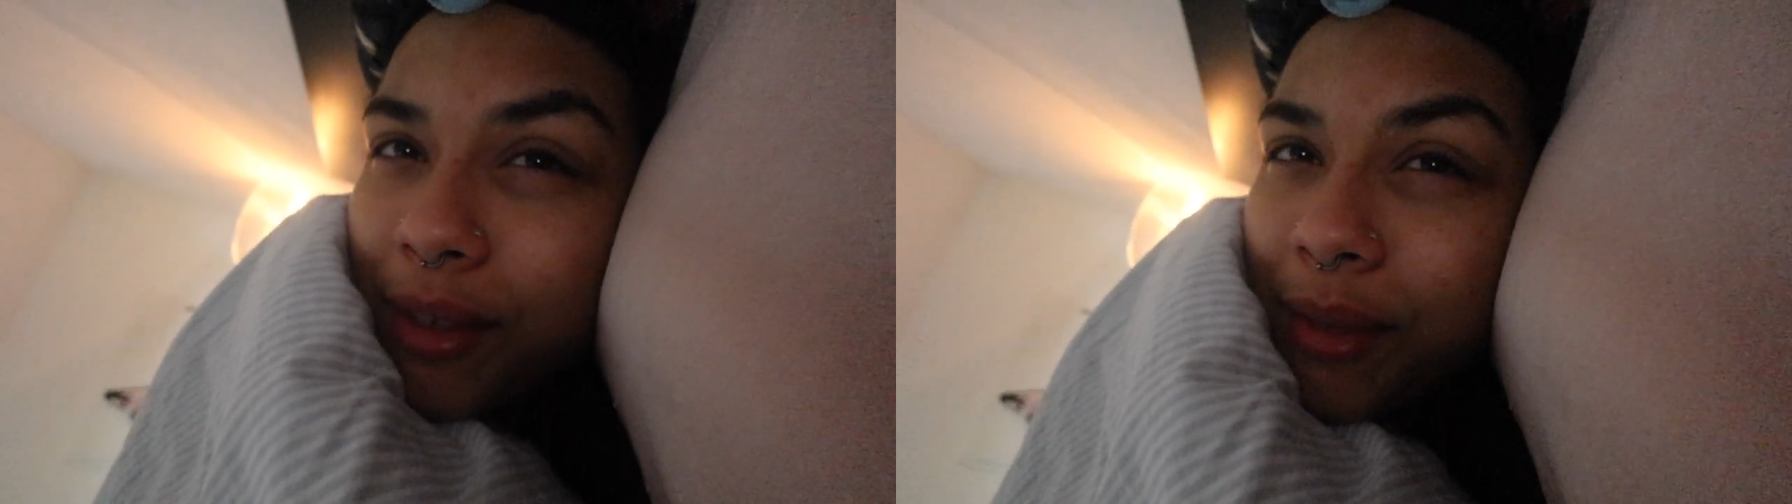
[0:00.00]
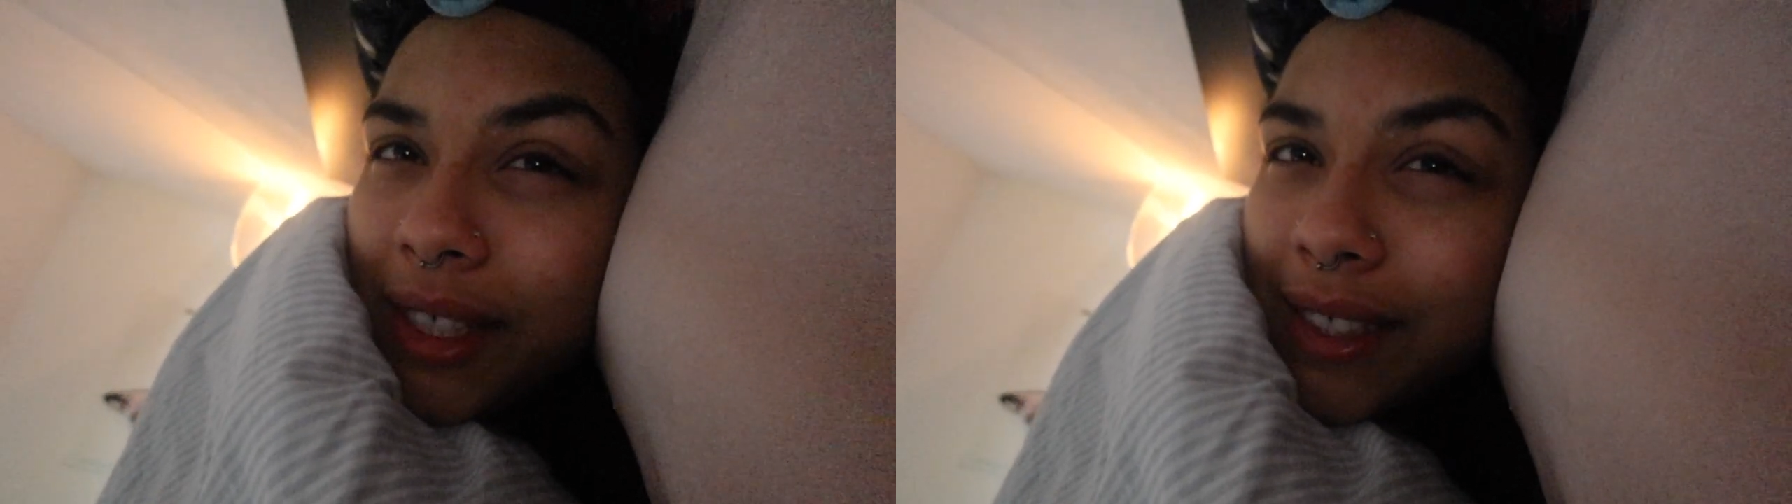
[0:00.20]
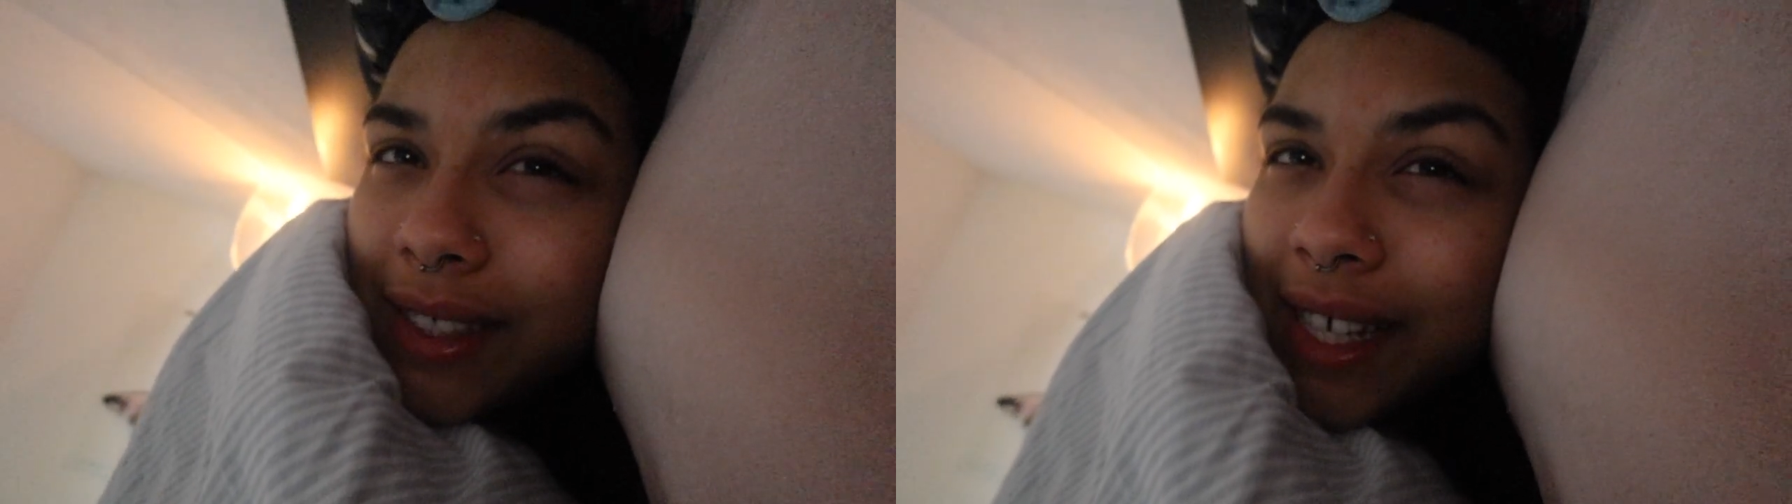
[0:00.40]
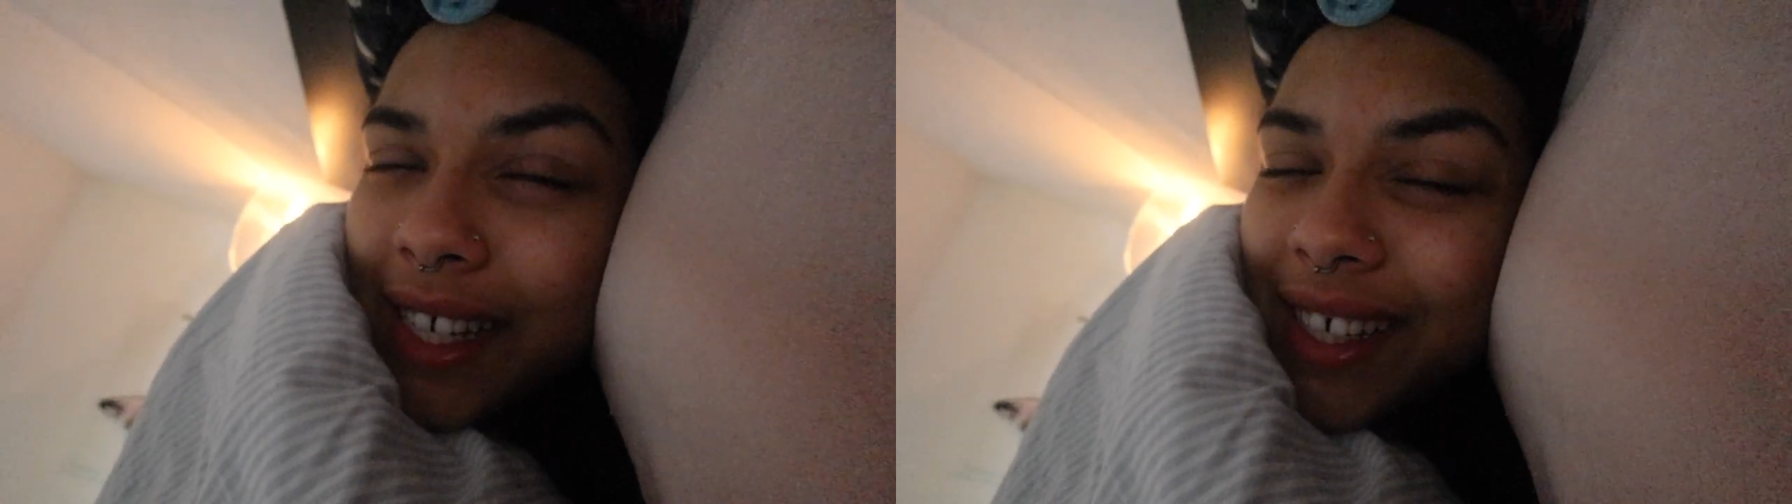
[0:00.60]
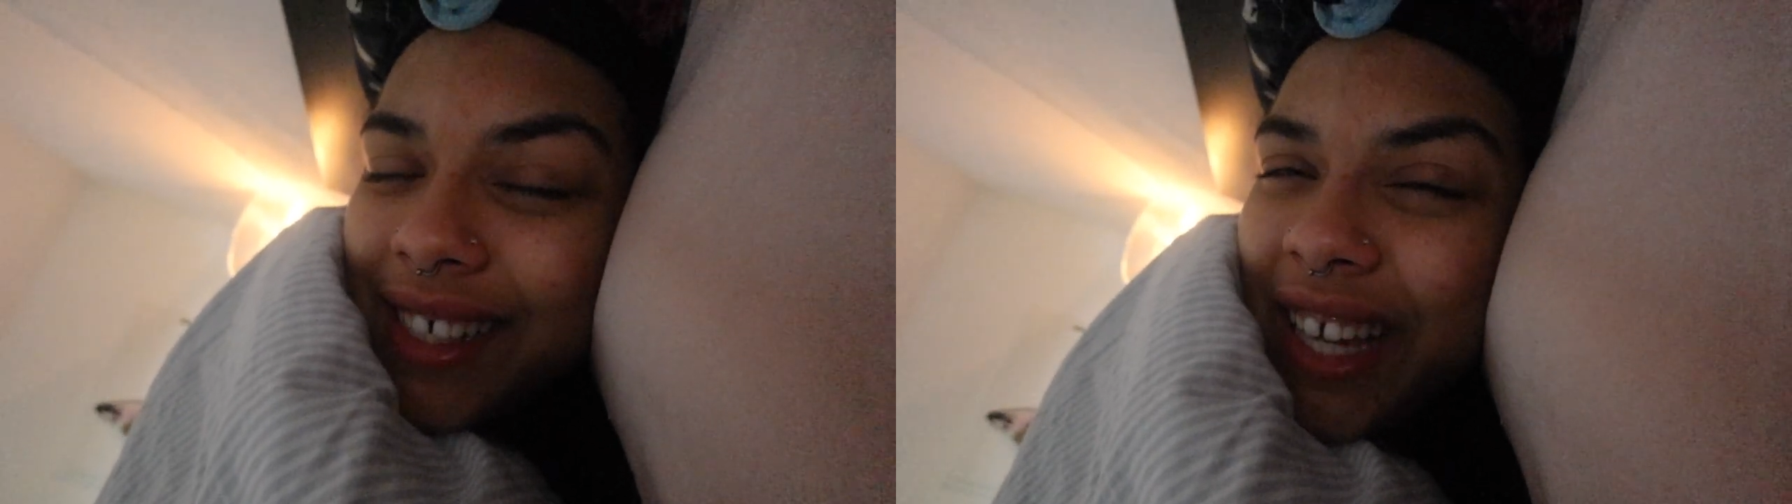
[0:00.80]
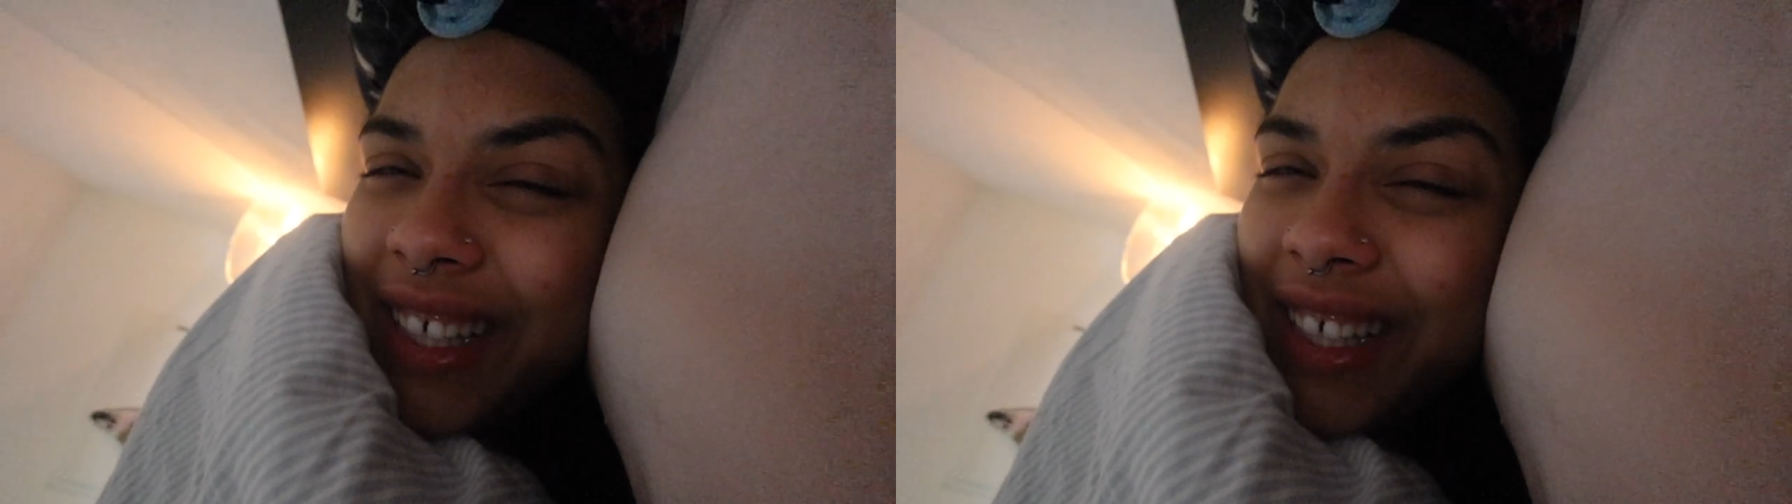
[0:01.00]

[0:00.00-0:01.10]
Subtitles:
with me today